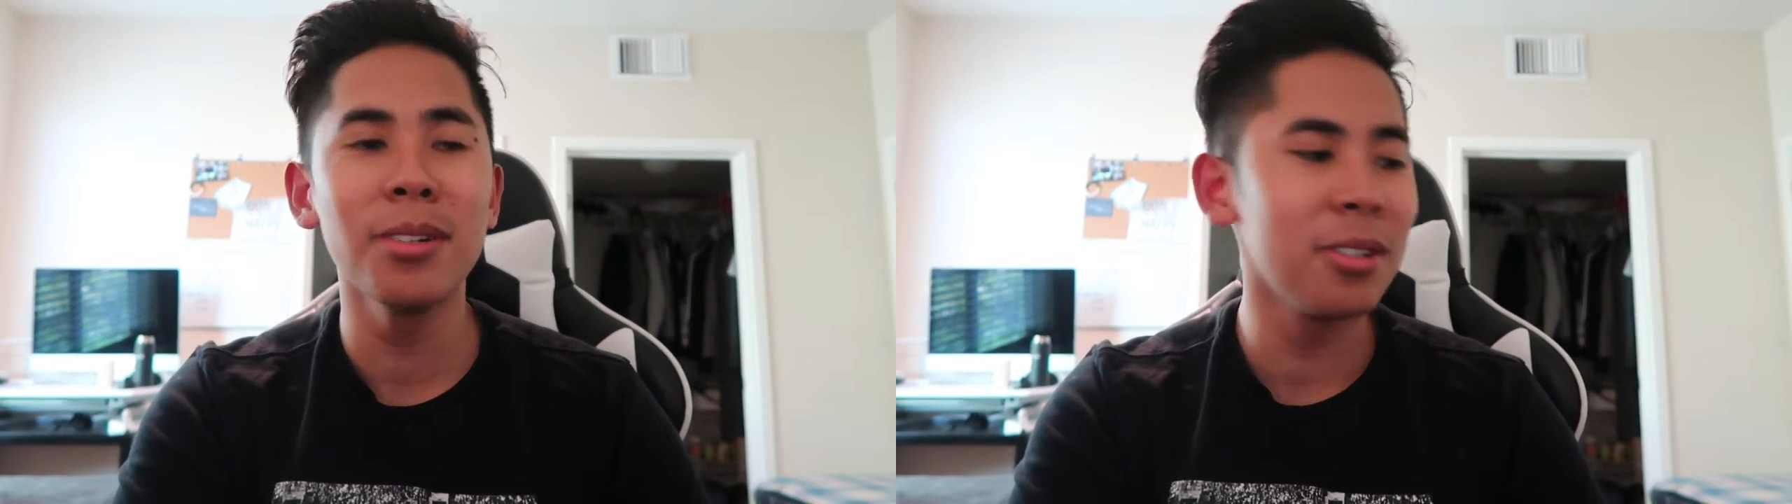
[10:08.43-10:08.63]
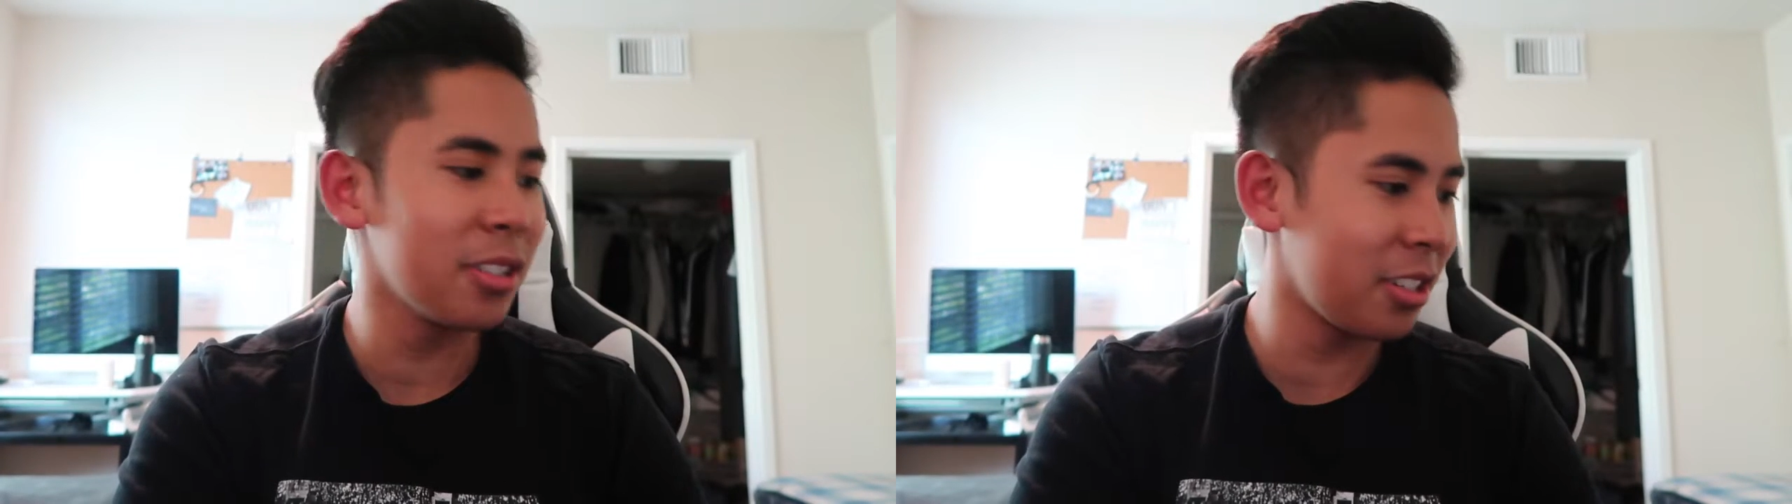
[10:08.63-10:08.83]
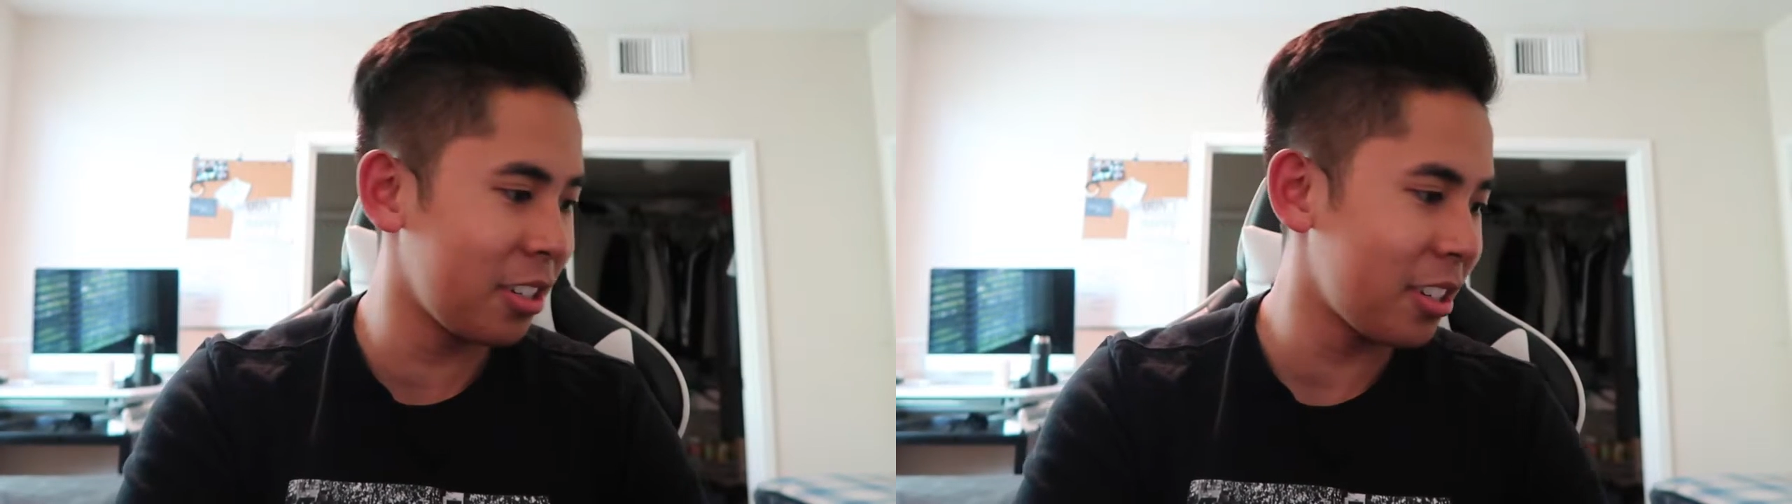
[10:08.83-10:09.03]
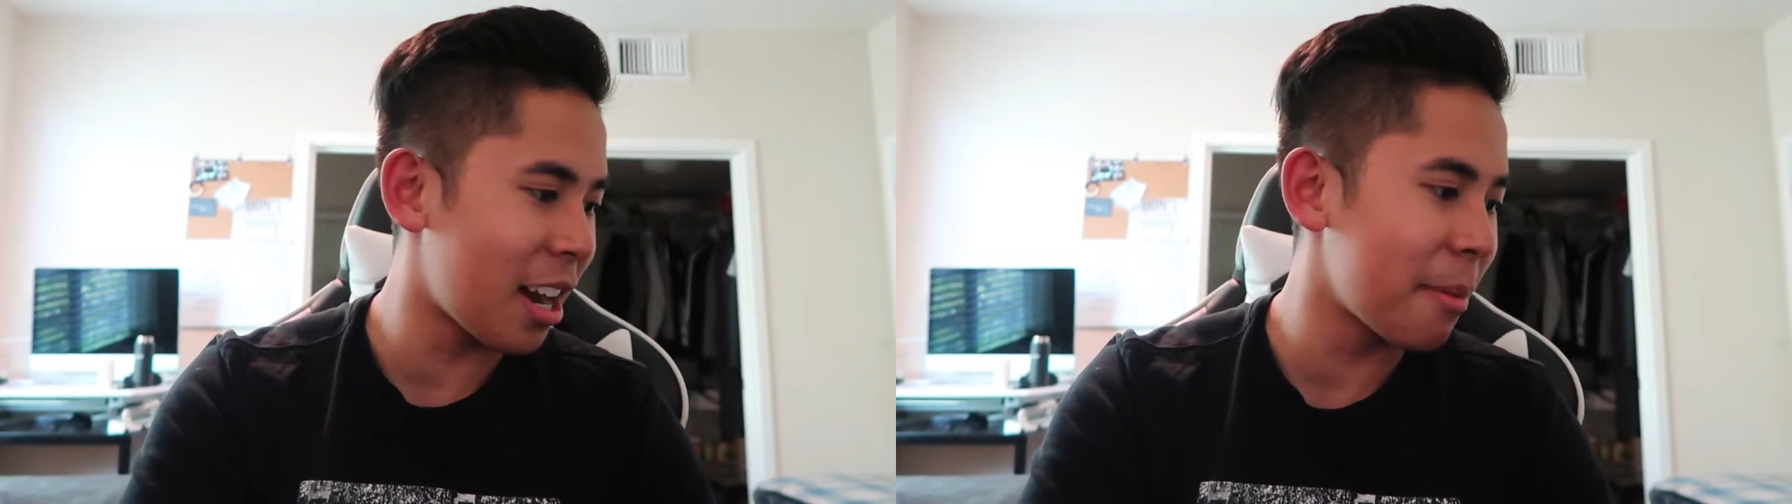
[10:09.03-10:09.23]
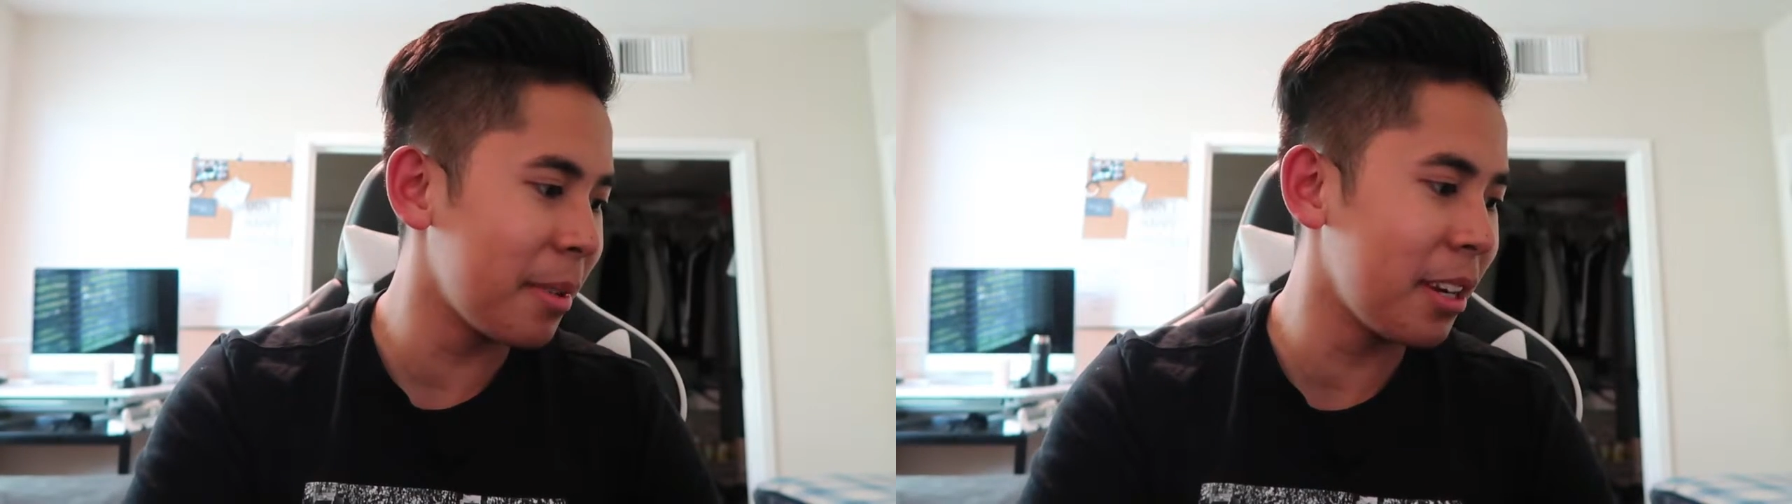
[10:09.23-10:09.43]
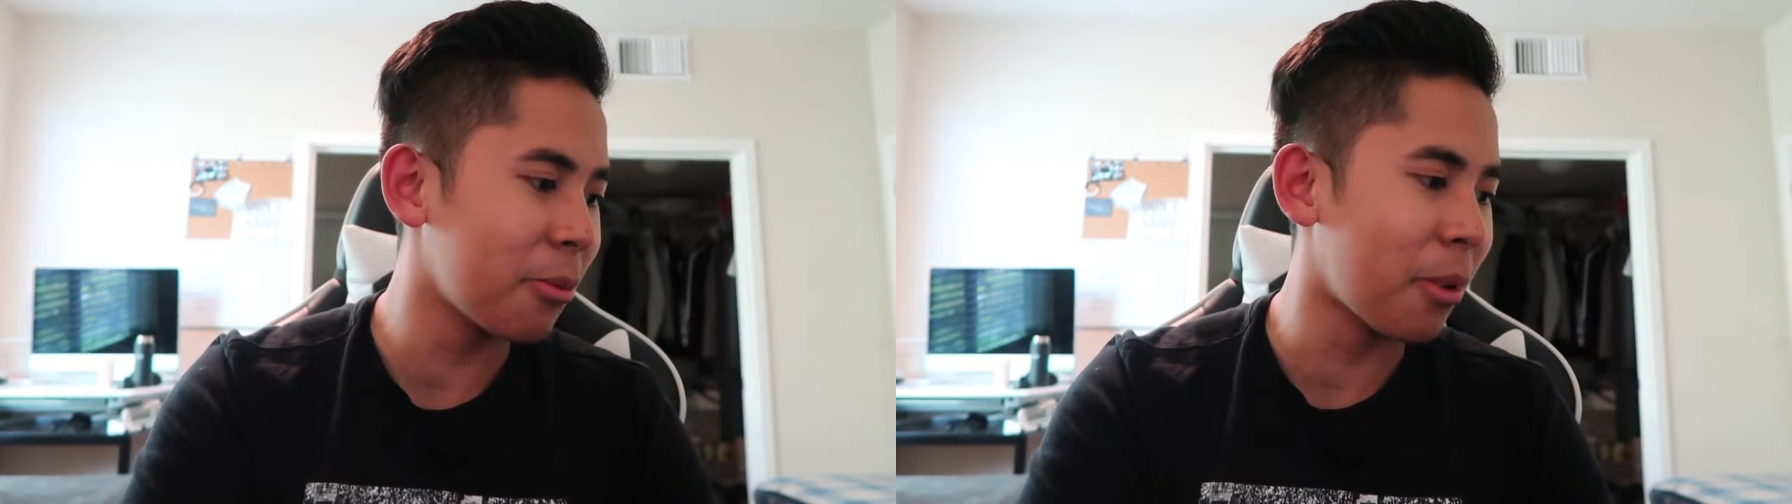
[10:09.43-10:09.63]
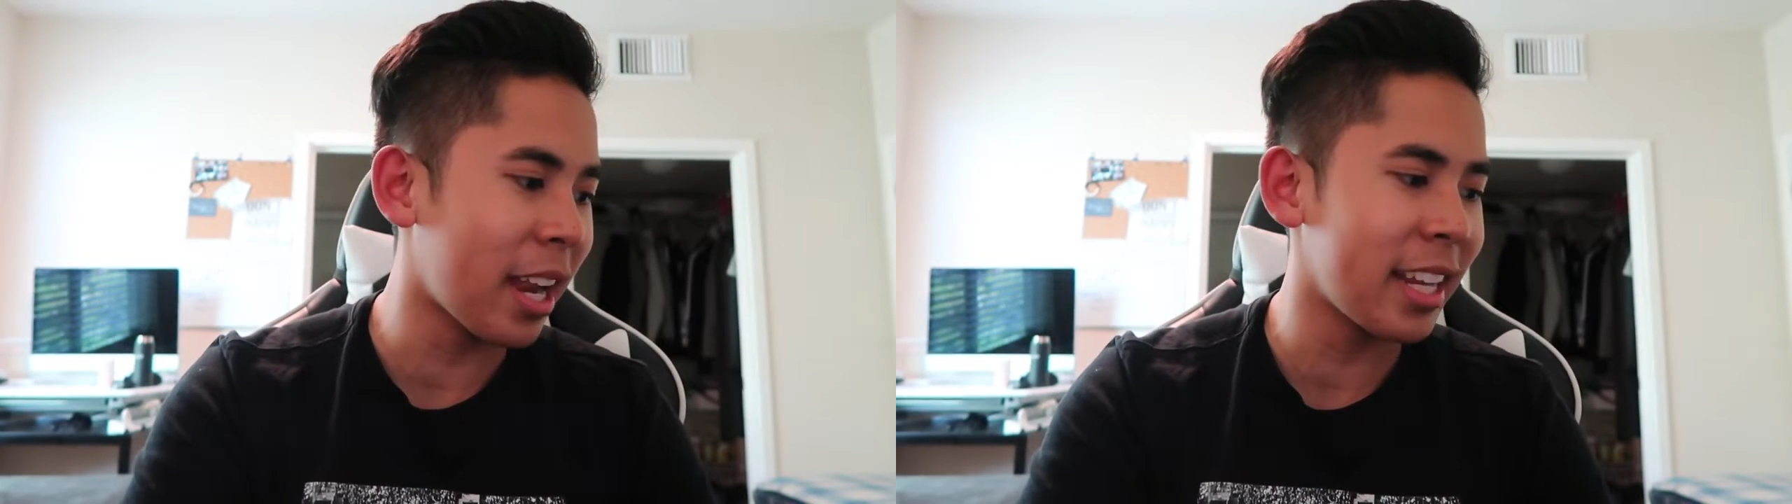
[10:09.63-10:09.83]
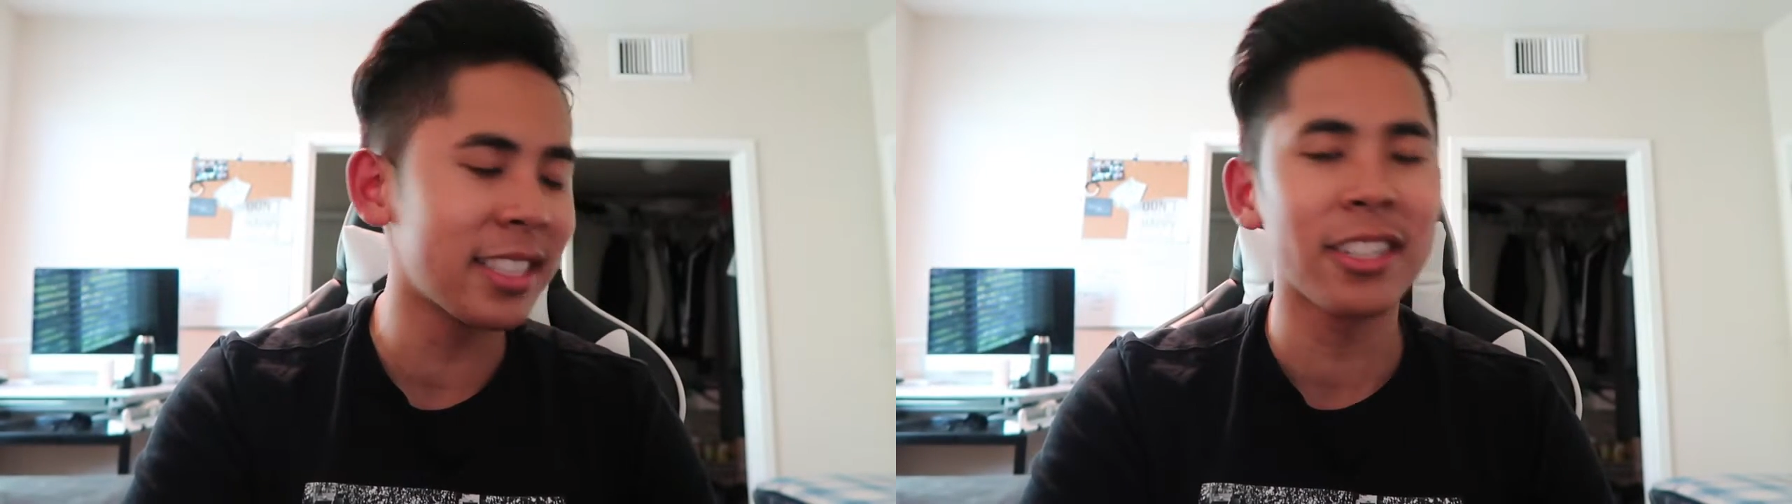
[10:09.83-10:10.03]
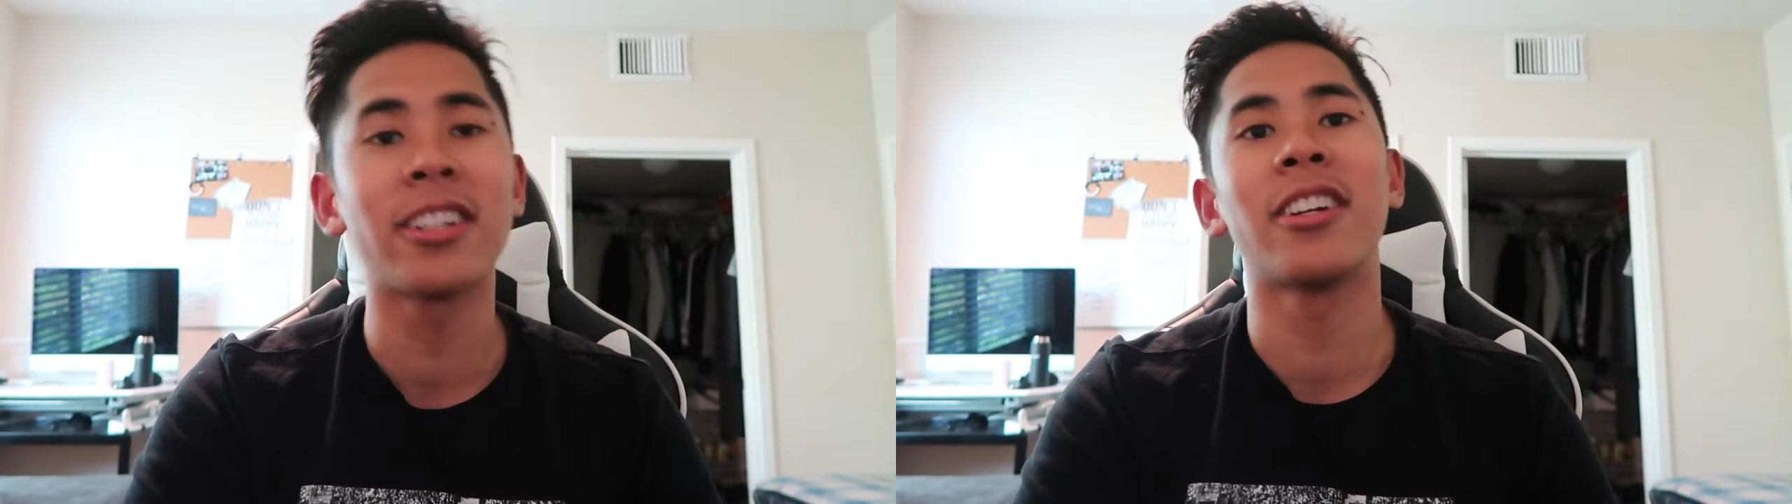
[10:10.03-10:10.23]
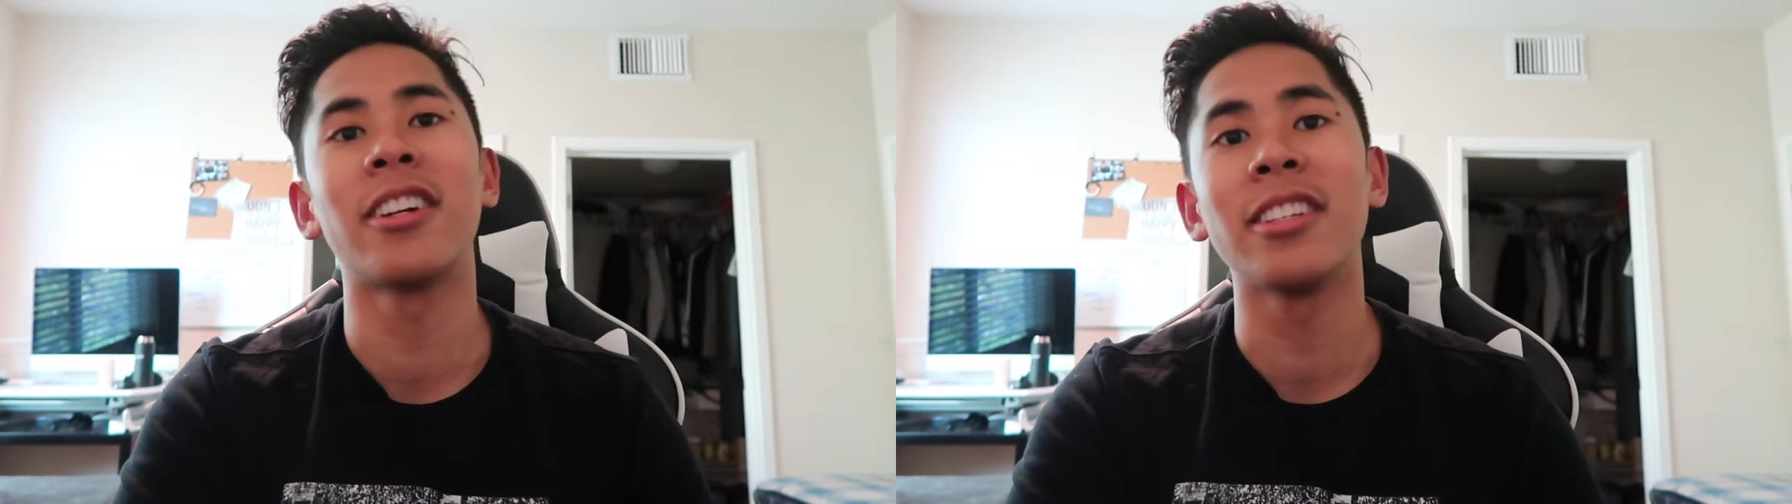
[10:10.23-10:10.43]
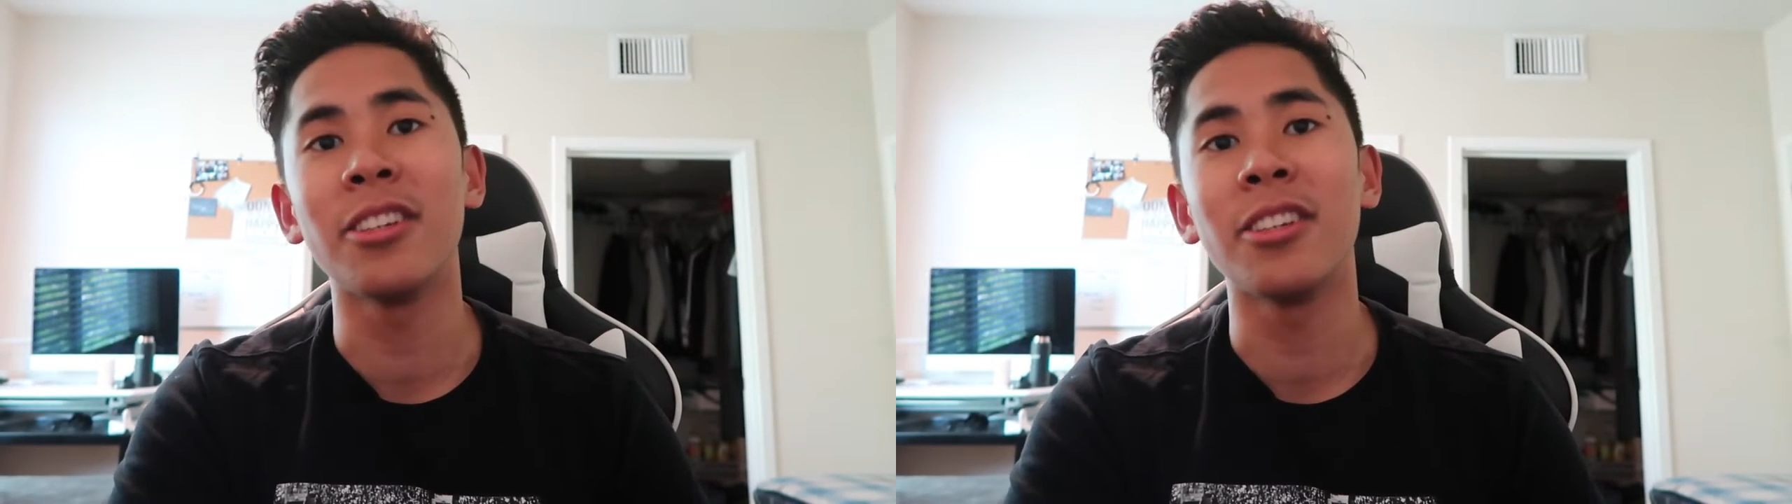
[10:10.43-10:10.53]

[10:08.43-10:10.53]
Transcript: you. You know how many ways there